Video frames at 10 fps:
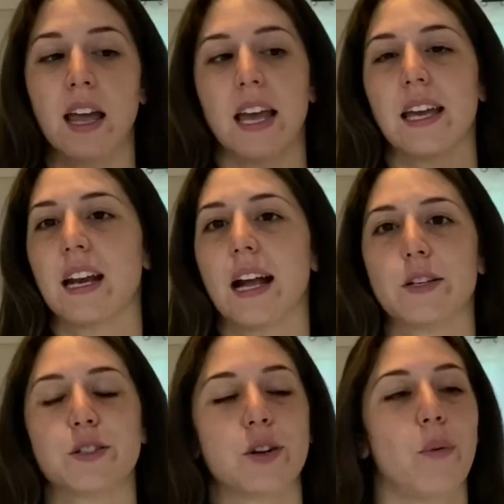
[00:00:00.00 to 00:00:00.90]
and I
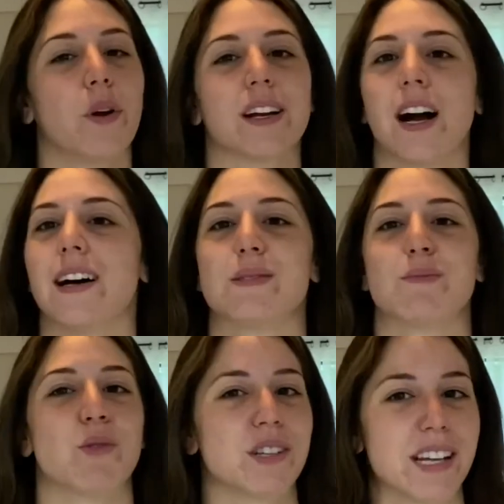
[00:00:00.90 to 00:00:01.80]
just don't want to cause
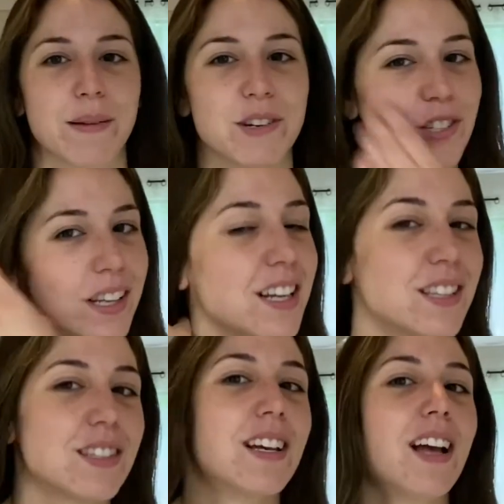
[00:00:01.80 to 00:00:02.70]
more damage than
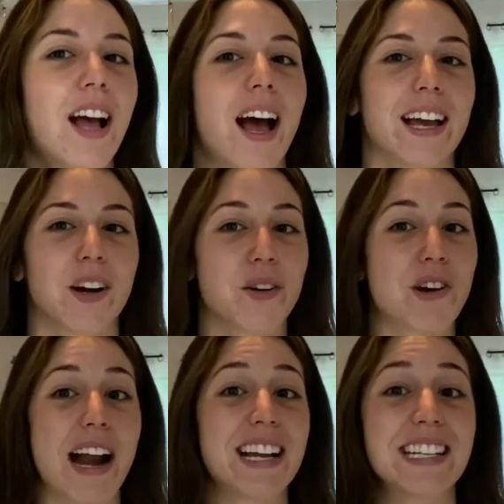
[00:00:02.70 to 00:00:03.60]
it's like already